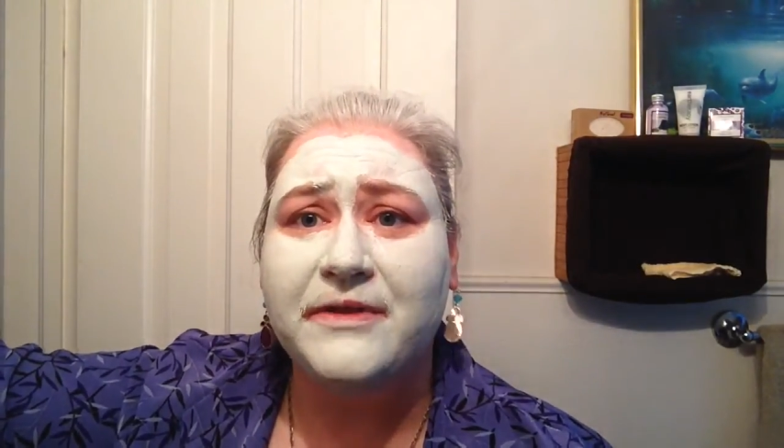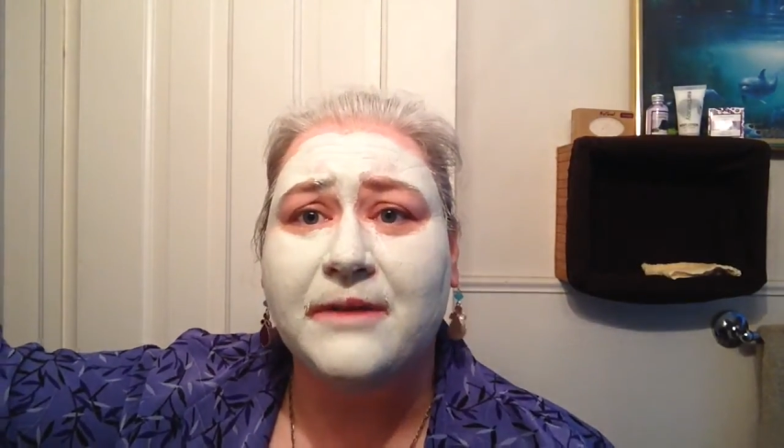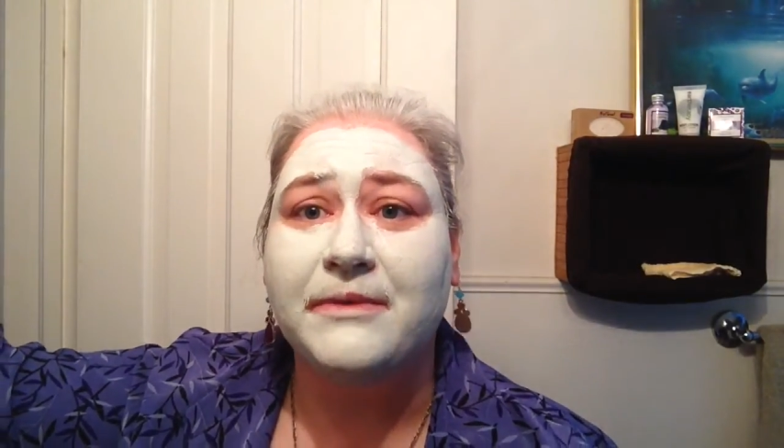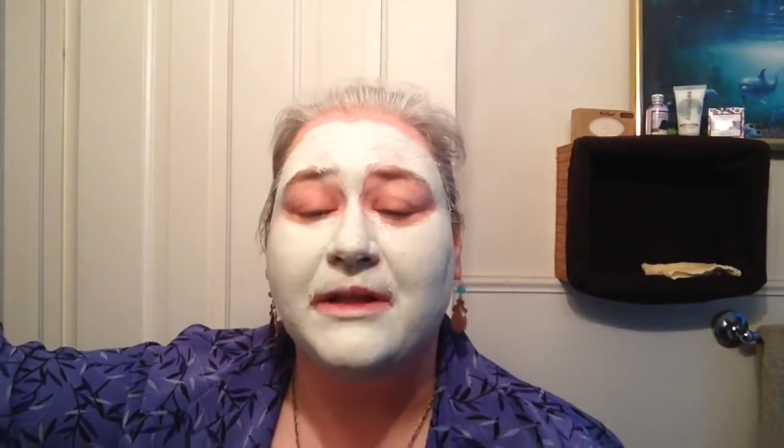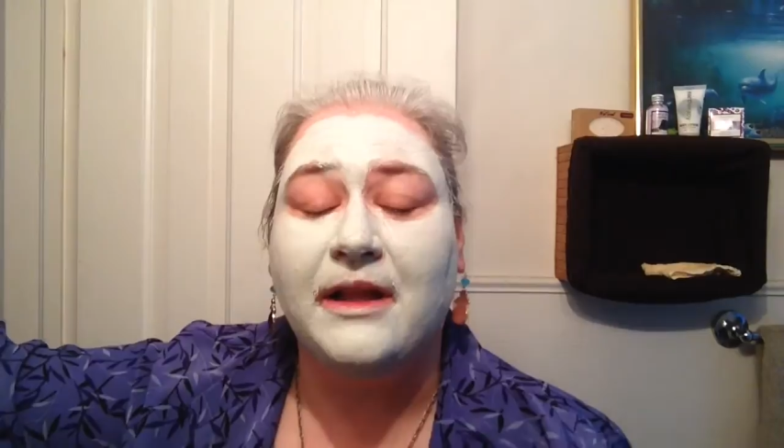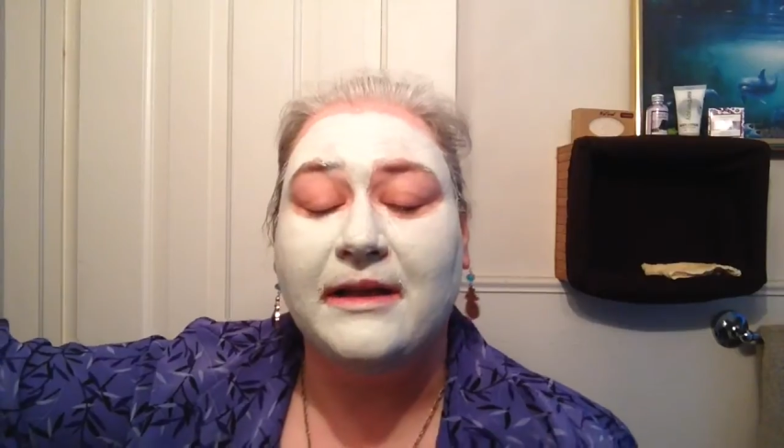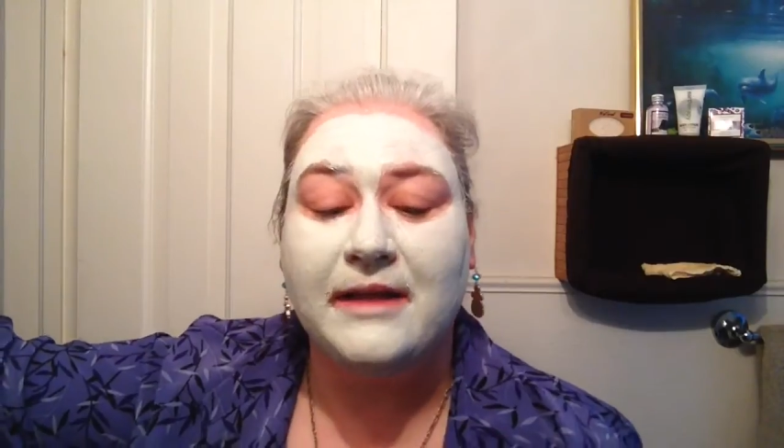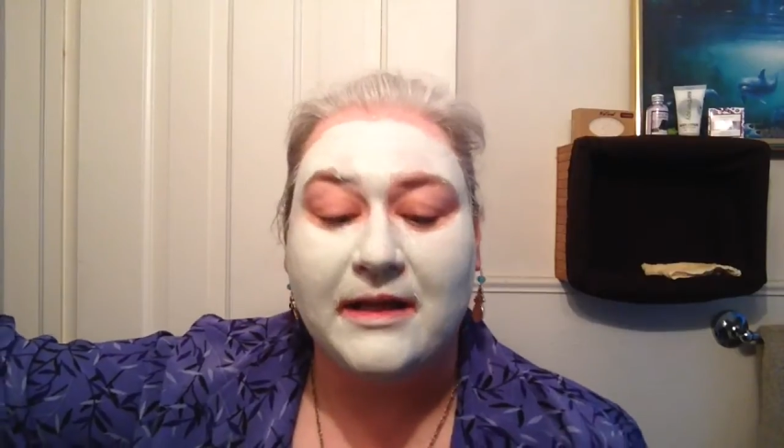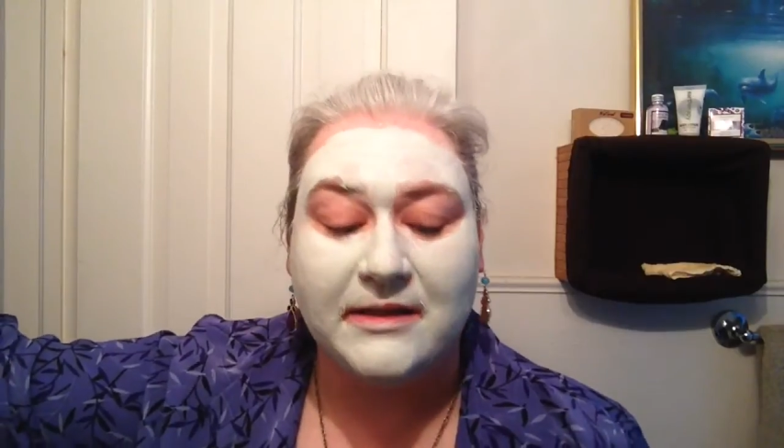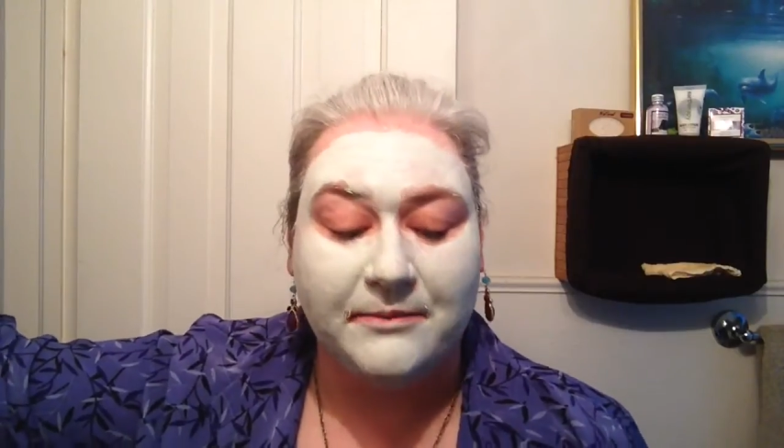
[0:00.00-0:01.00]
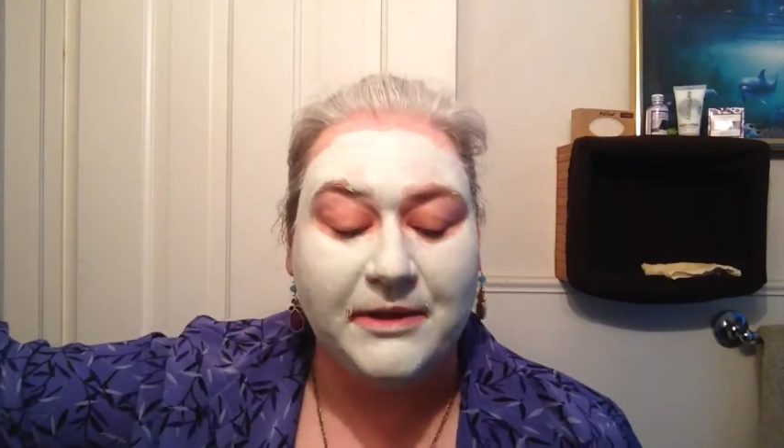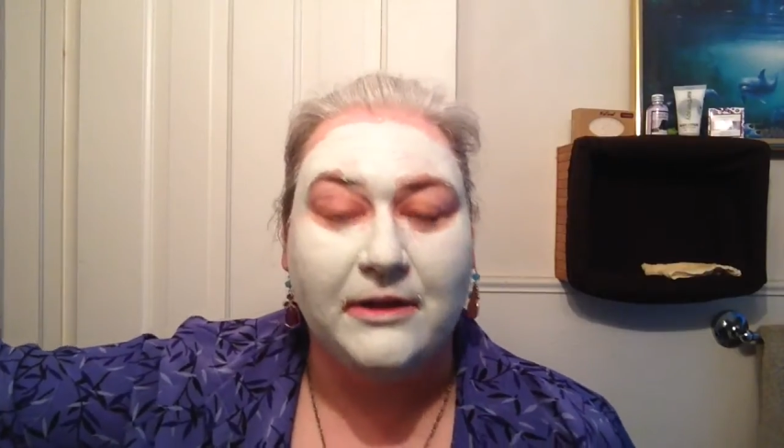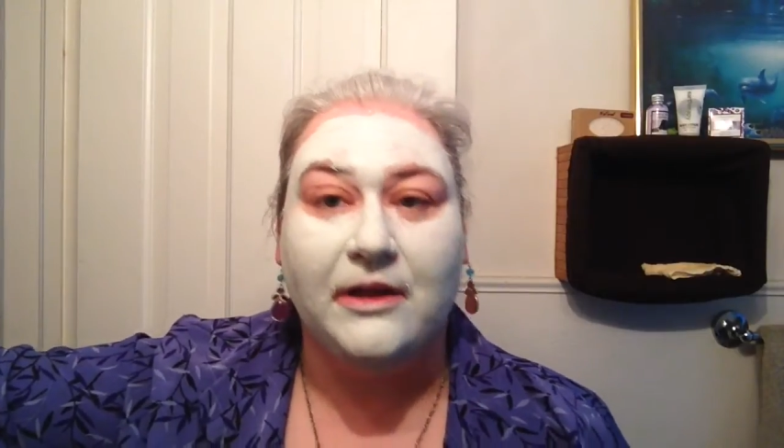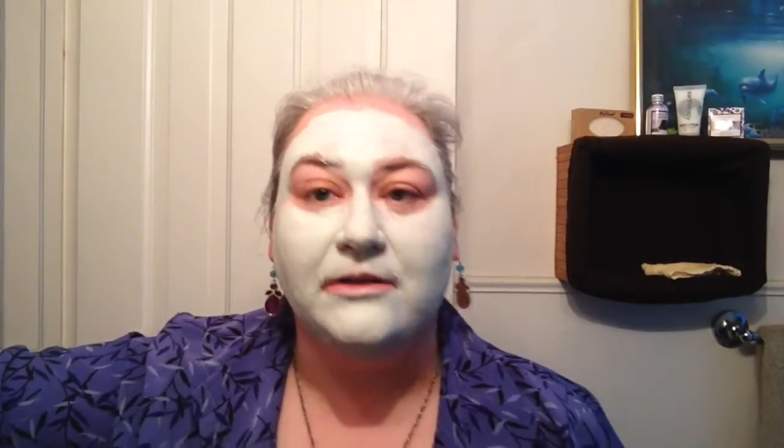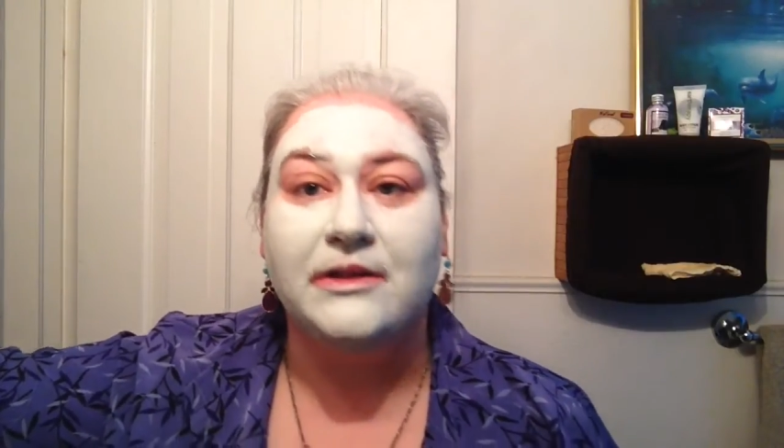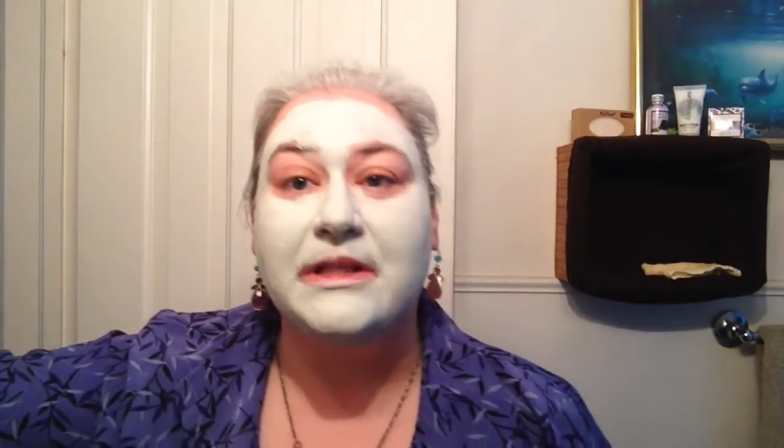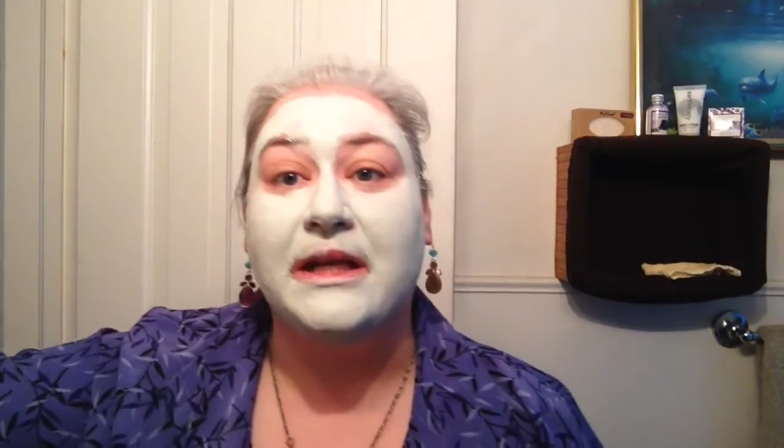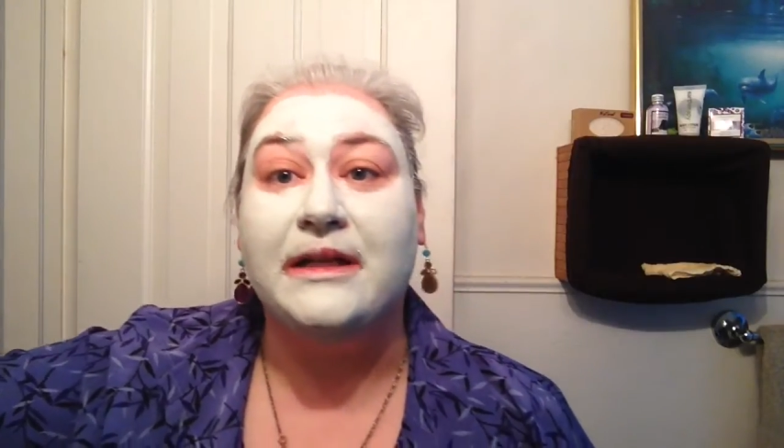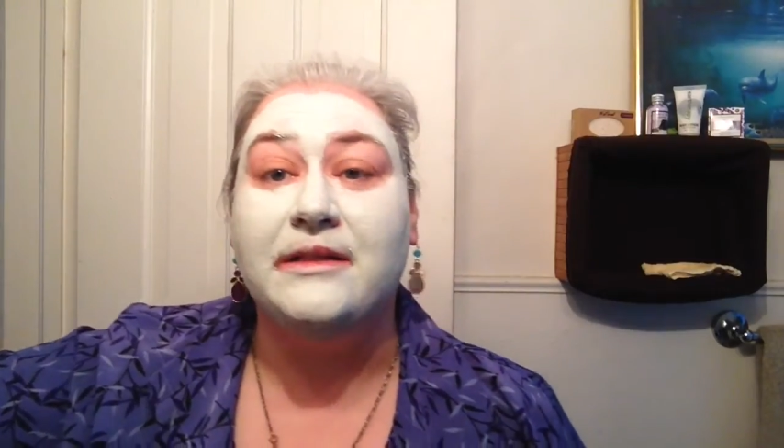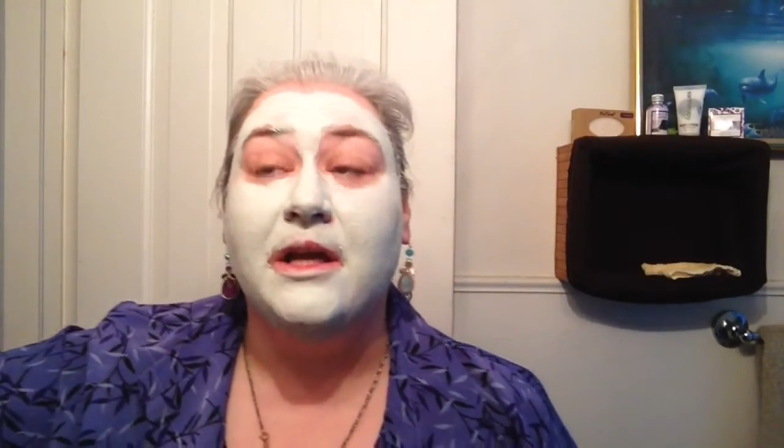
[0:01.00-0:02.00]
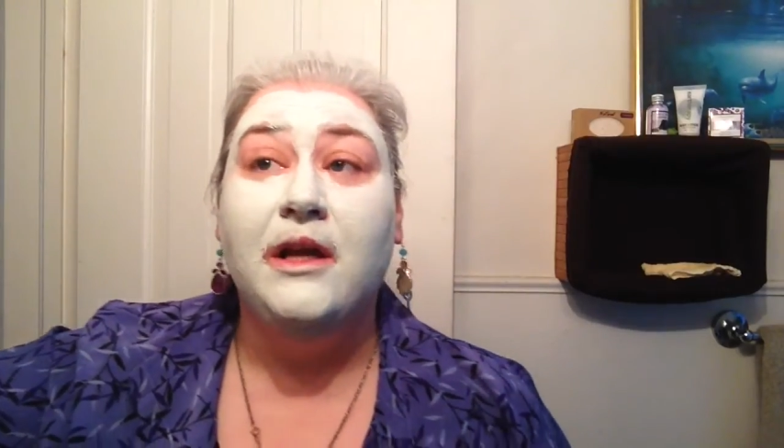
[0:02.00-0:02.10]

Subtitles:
Something like that. Something along those lines.